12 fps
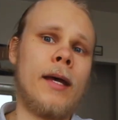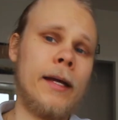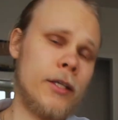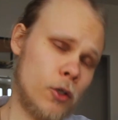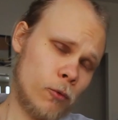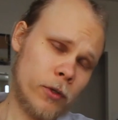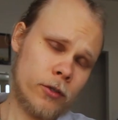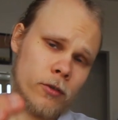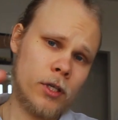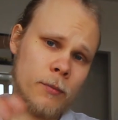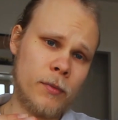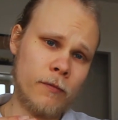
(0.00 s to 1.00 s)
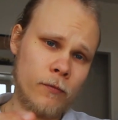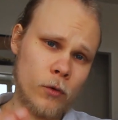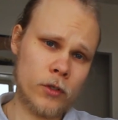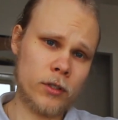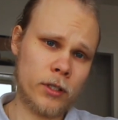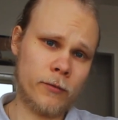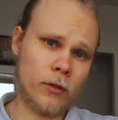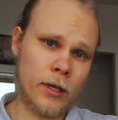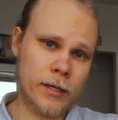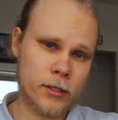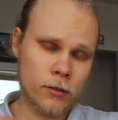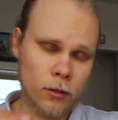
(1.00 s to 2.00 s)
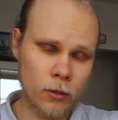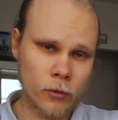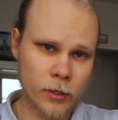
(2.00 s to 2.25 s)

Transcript: And you want to keep the voice level as low